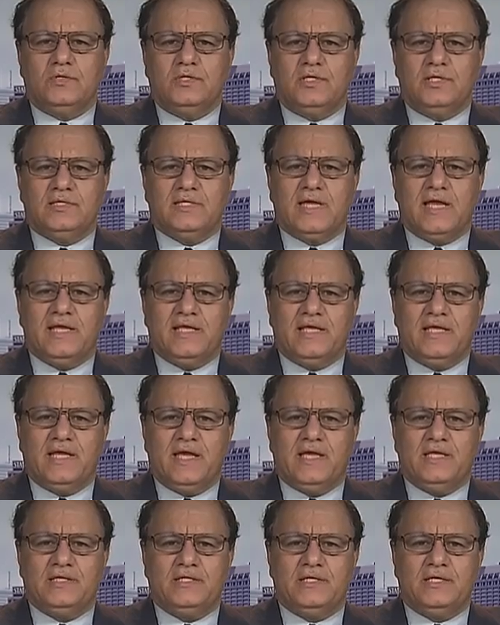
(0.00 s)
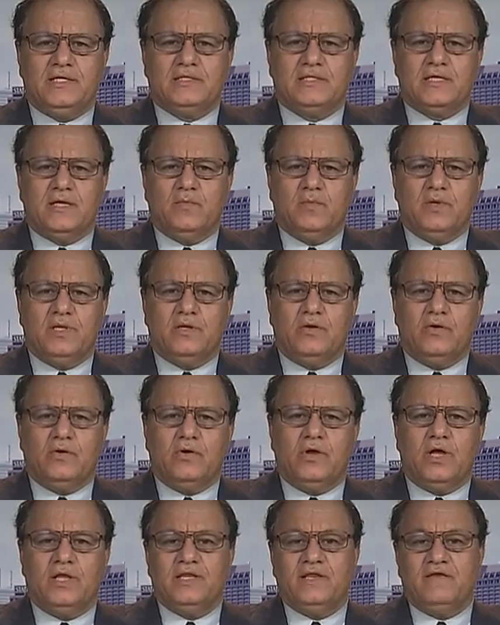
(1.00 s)
to these allegations and whether or
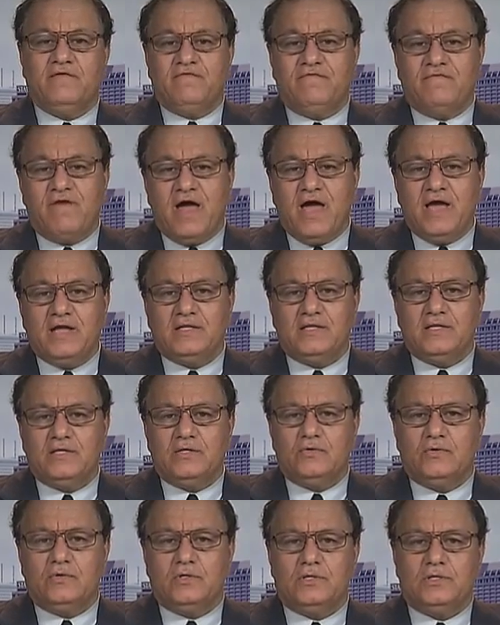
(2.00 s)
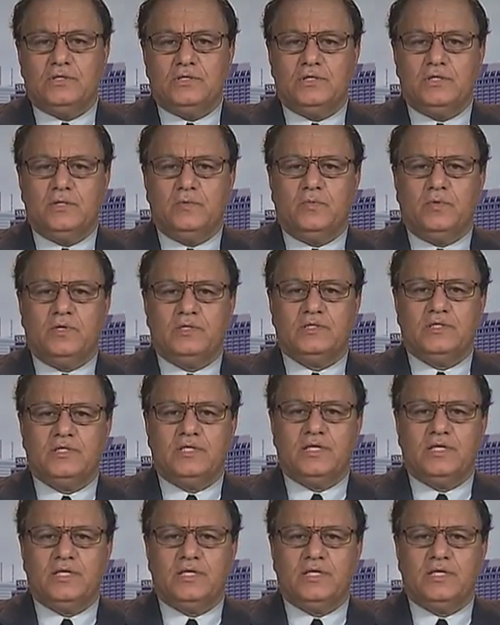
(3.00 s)
not, in fact, the U.S. ship was